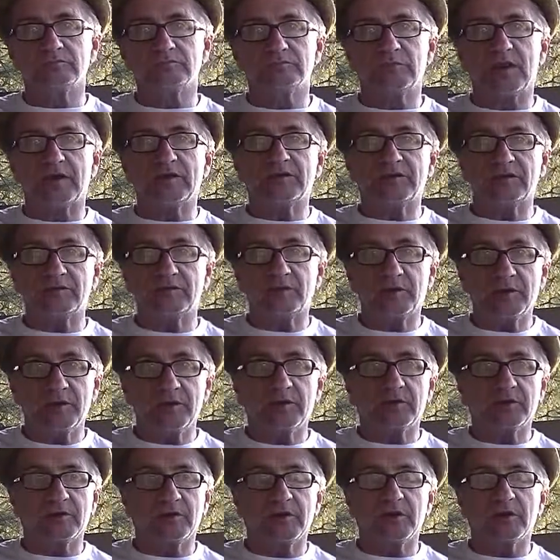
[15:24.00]
That's pretty
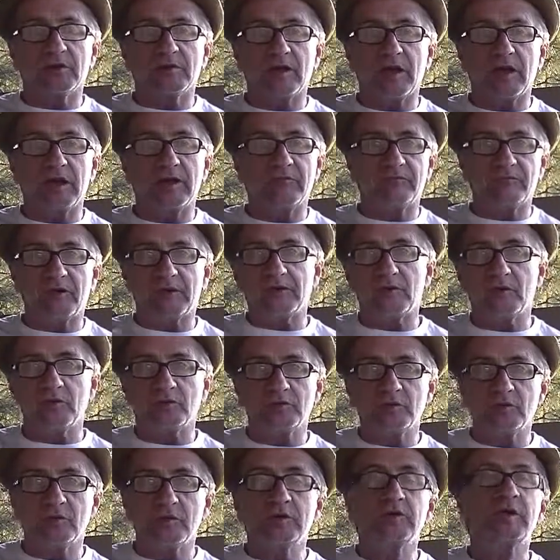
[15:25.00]
clear. And if I don't
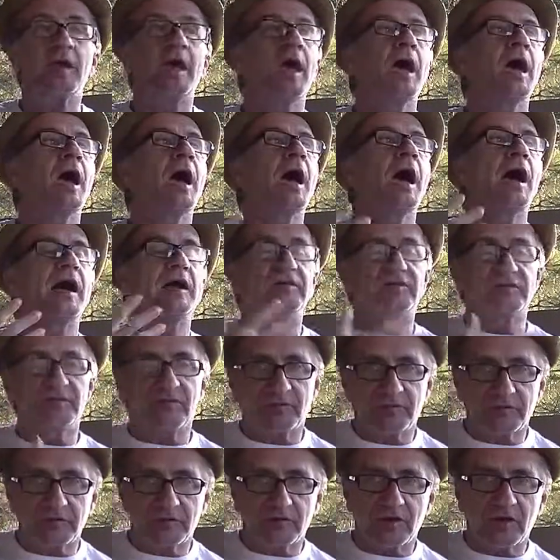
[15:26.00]
do it, I
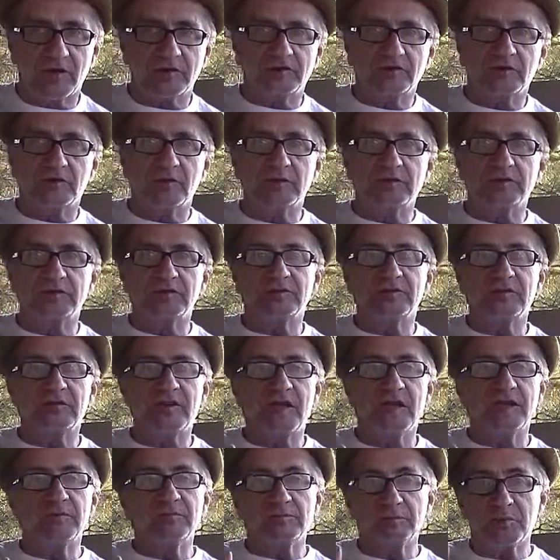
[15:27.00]
suffer the consequences and
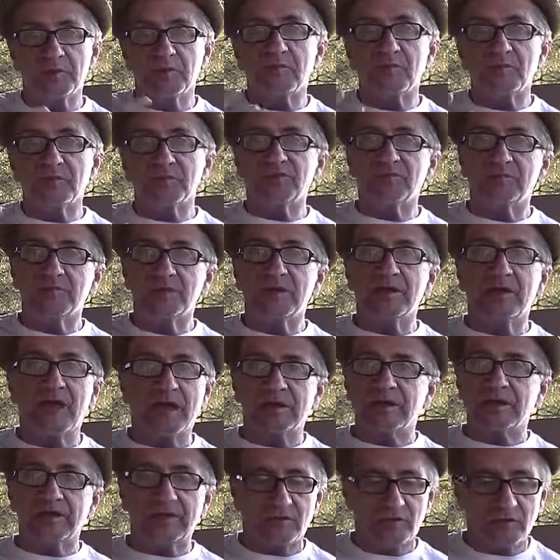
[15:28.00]
I pretty much admit I
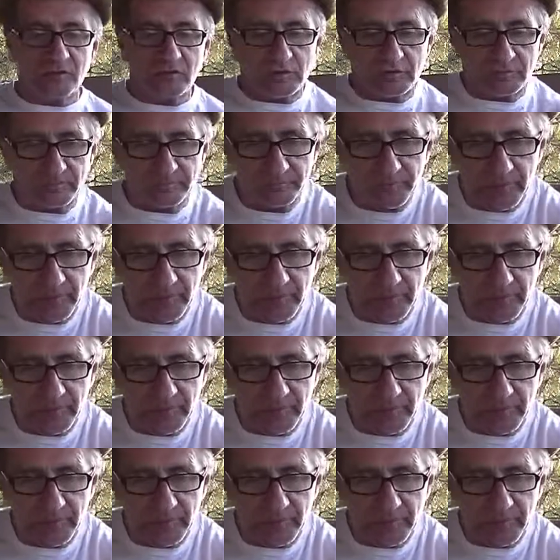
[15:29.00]
didn't do it.